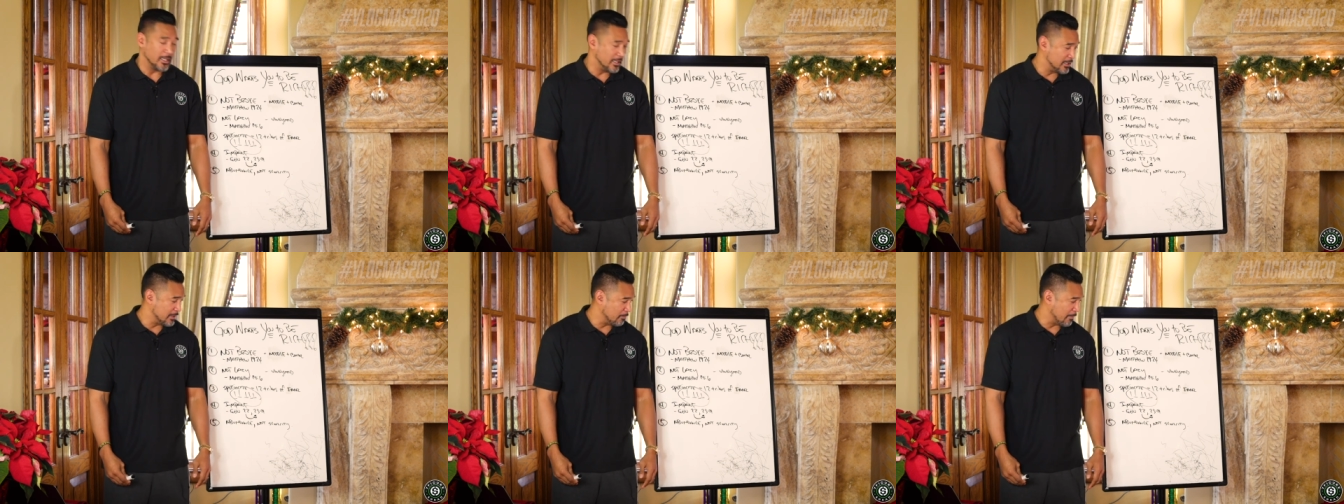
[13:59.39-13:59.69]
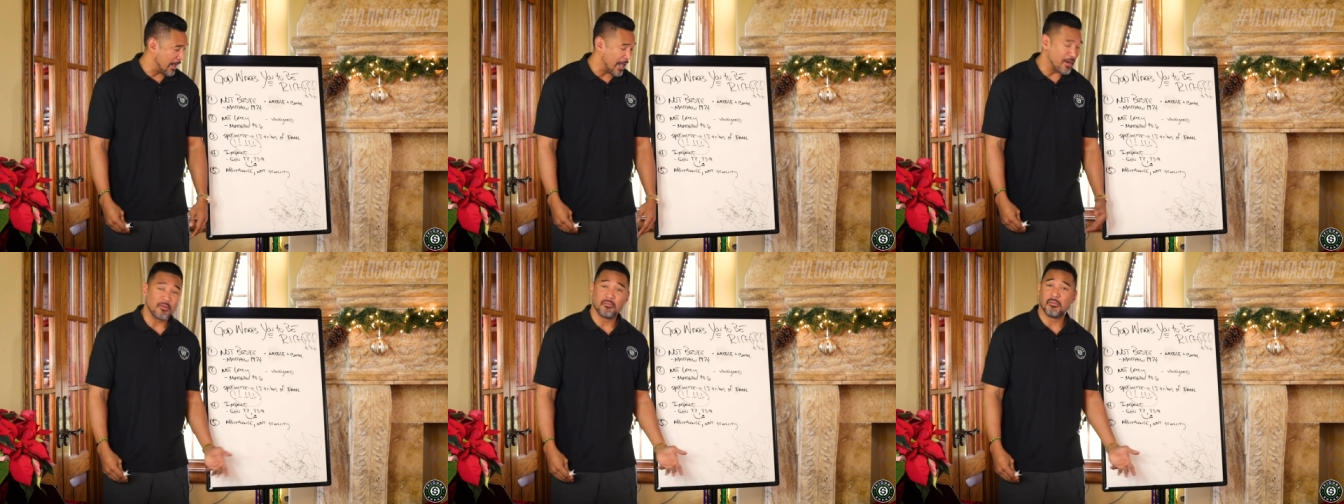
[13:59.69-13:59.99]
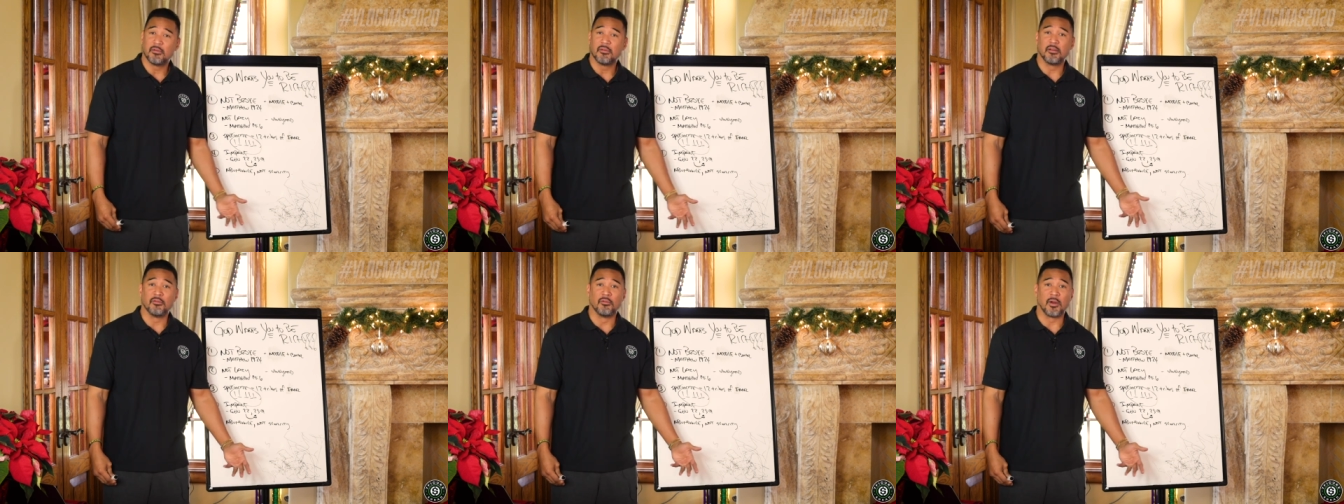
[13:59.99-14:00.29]
And
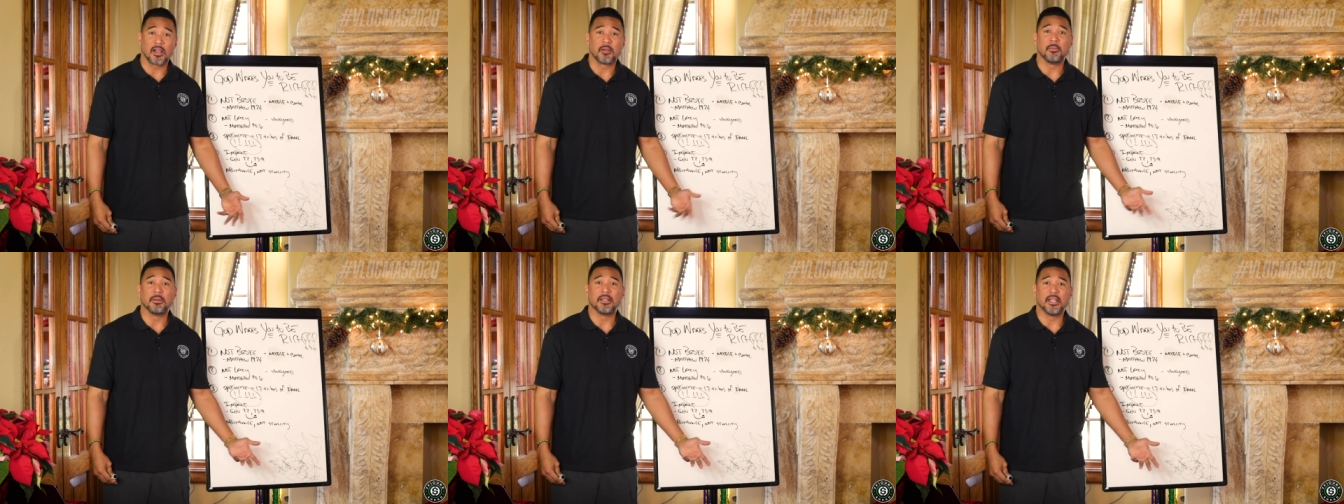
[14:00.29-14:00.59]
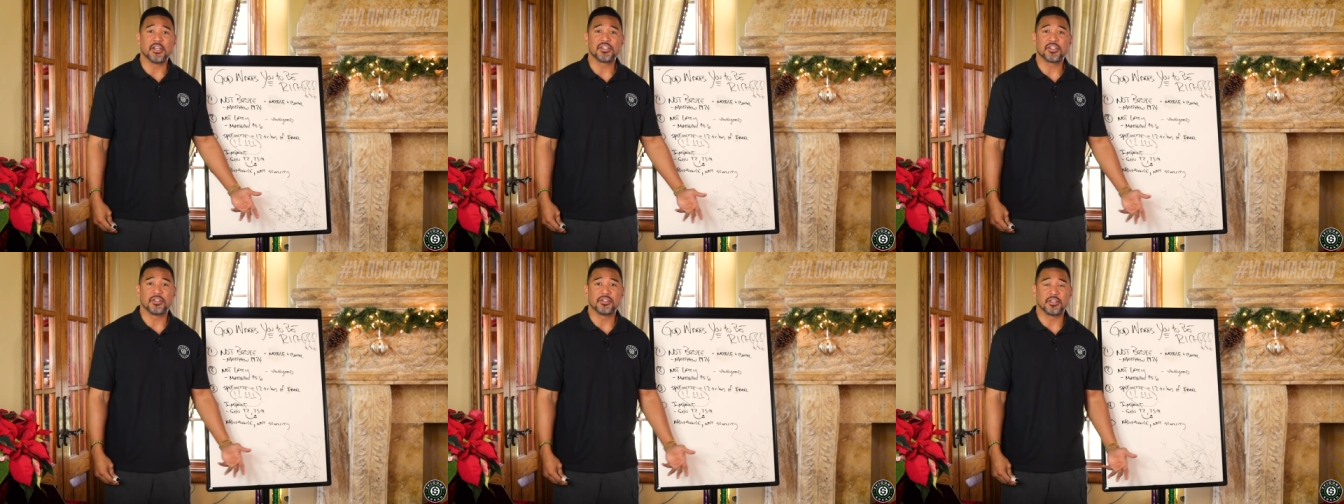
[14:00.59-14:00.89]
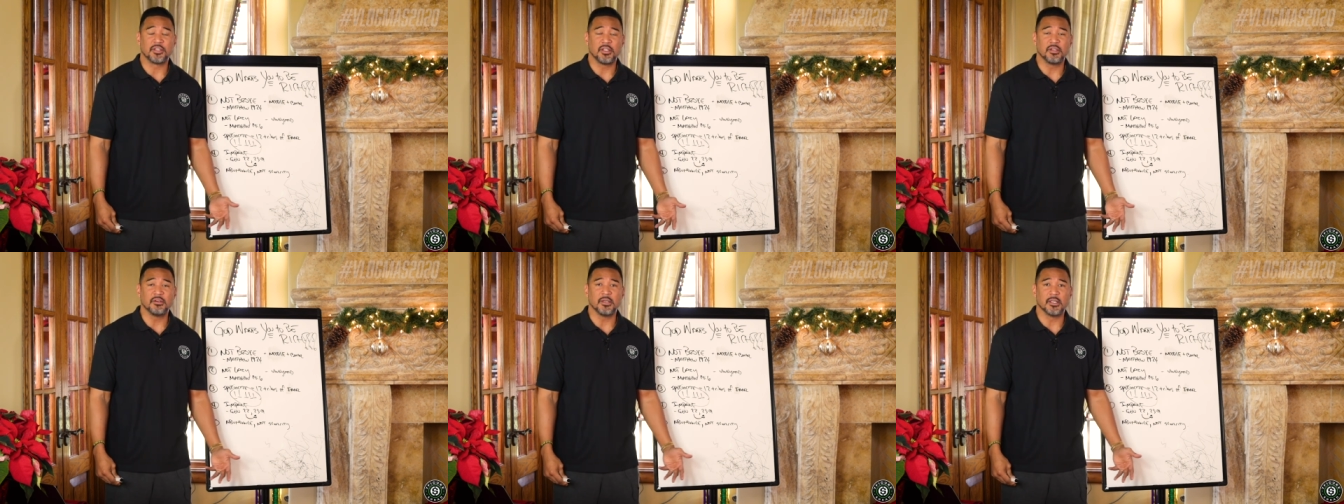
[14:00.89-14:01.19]
my
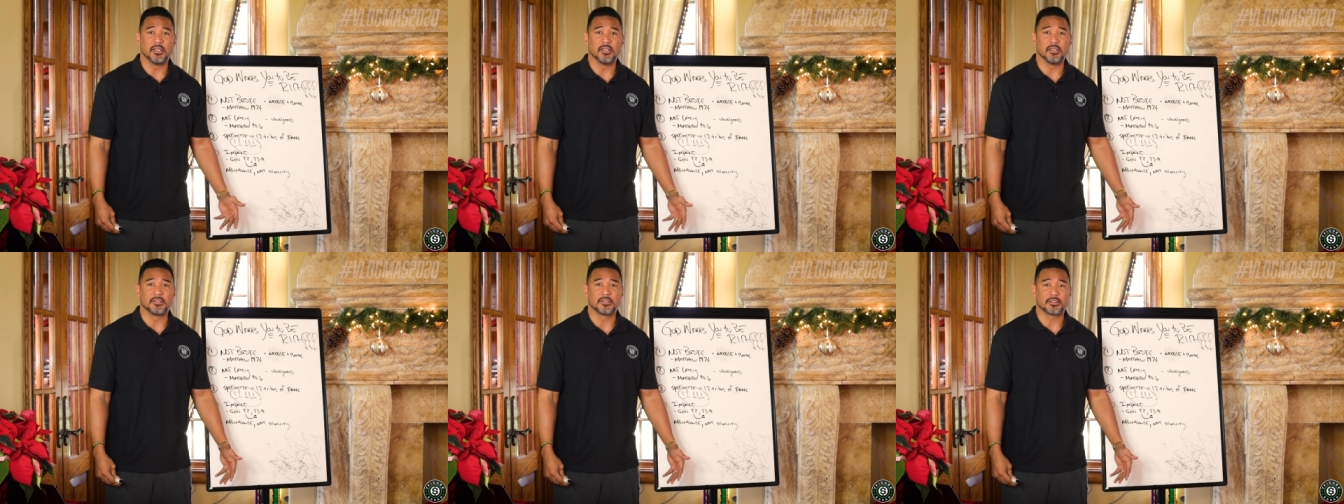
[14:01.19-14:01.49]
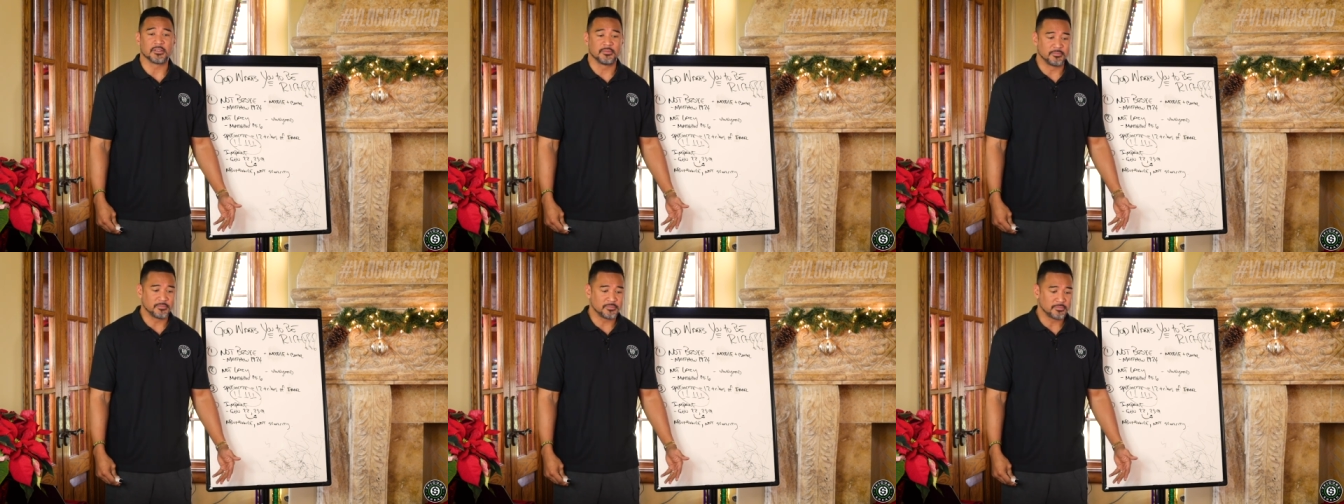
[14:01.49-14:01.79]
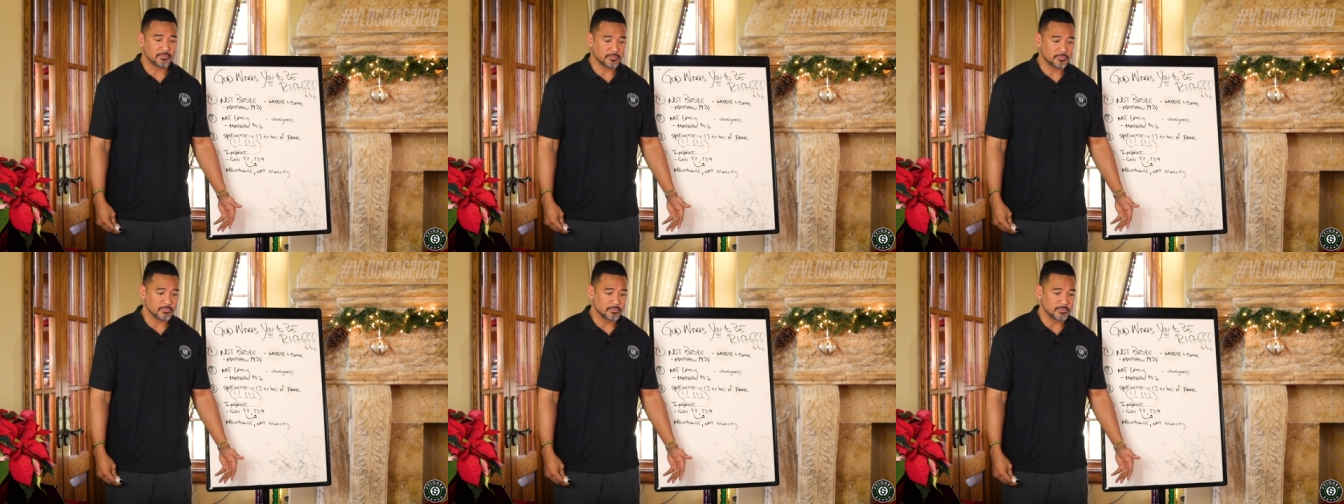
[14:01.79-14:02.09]
recommendation to you is
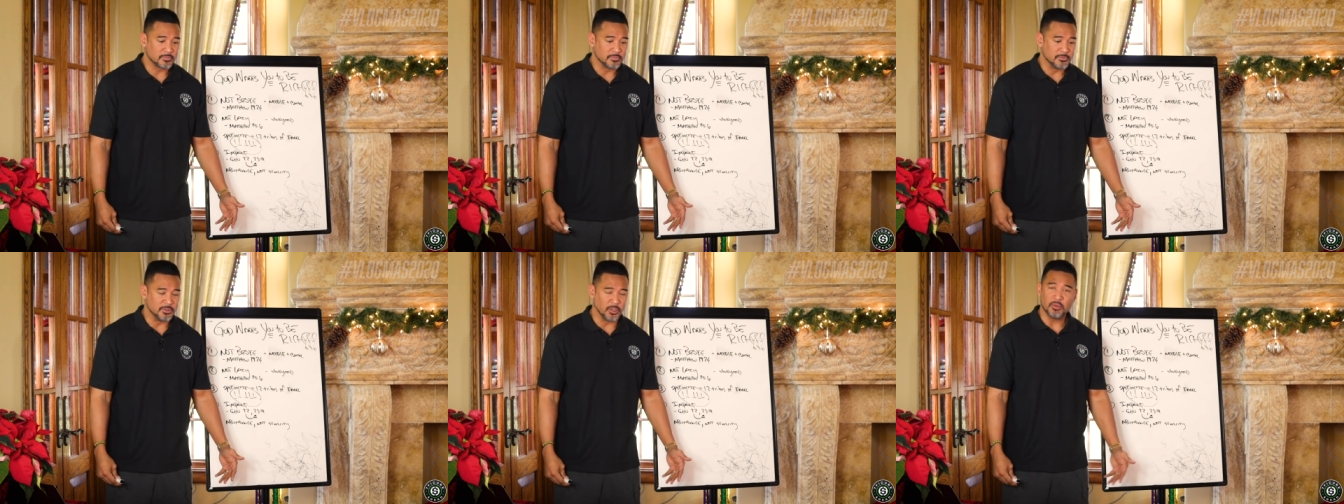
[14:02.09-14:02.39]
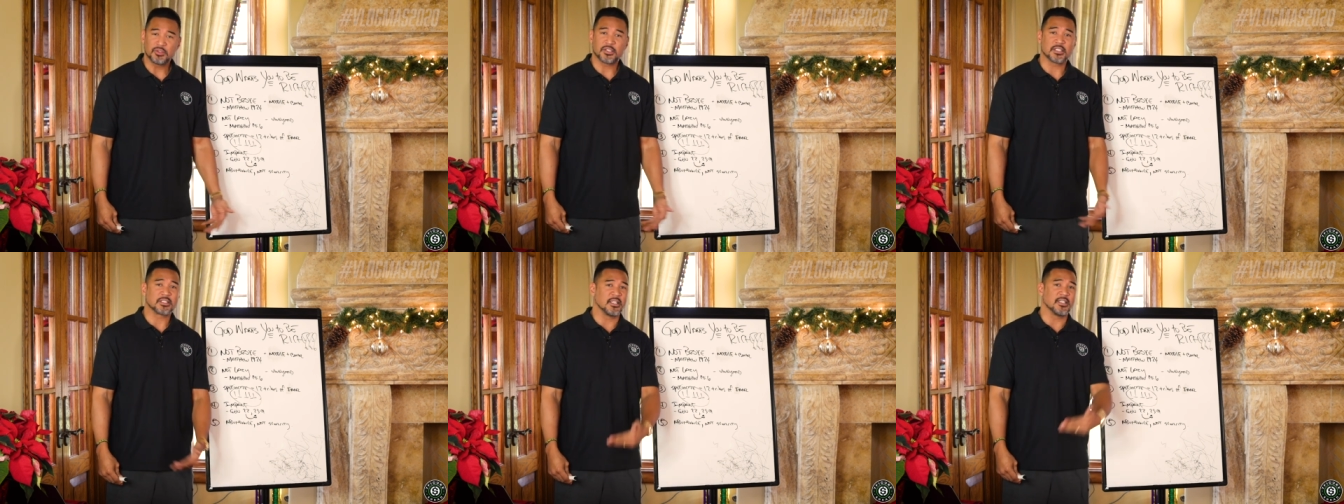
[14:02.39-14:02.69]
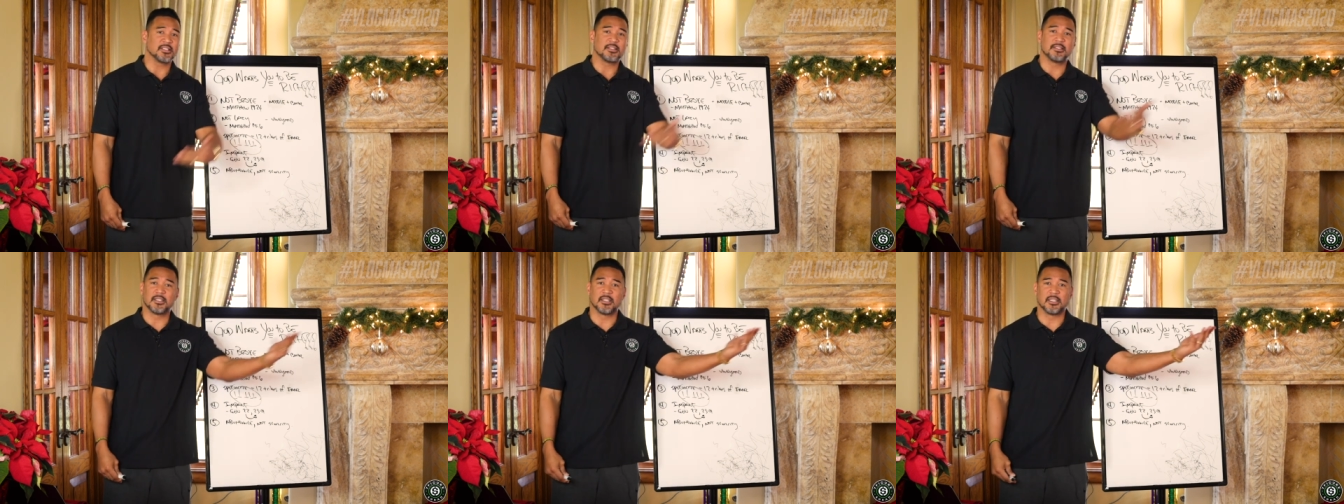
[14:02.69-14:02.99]
don't
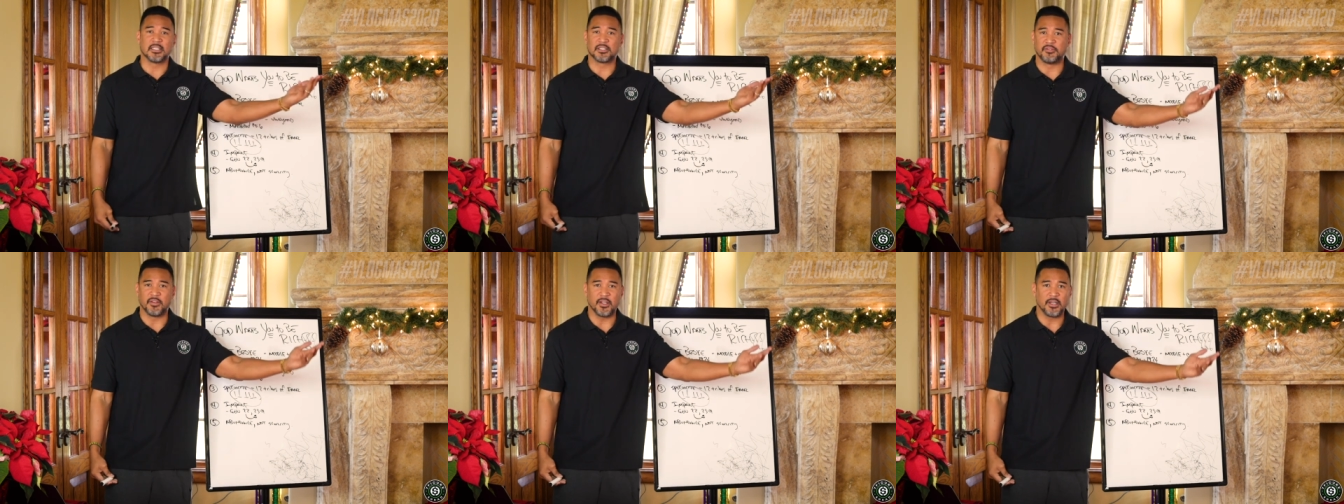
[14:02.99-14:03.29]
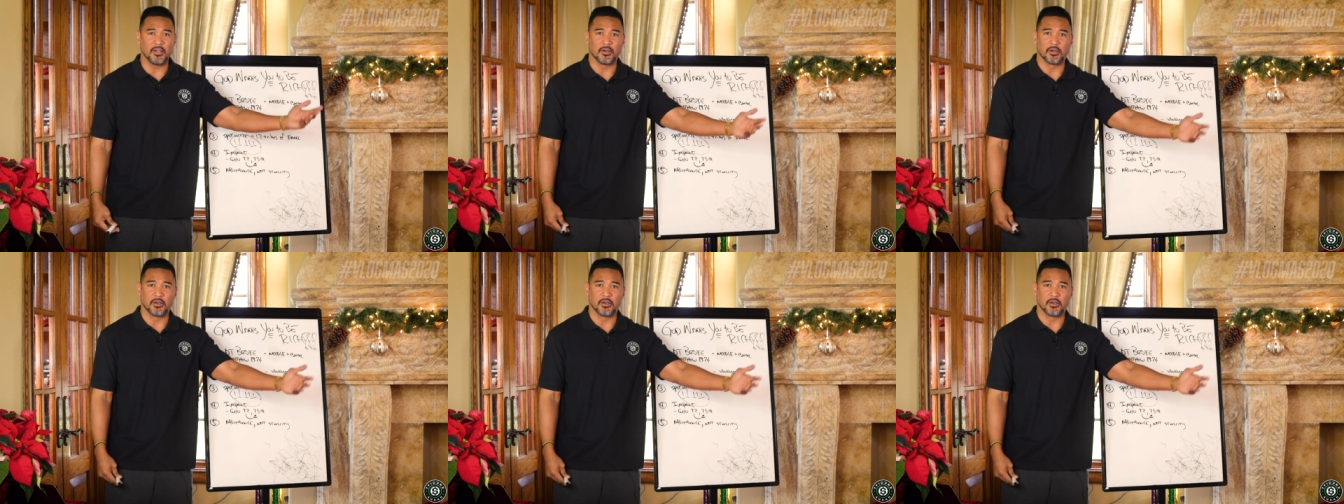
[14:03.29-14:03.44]
just listen to this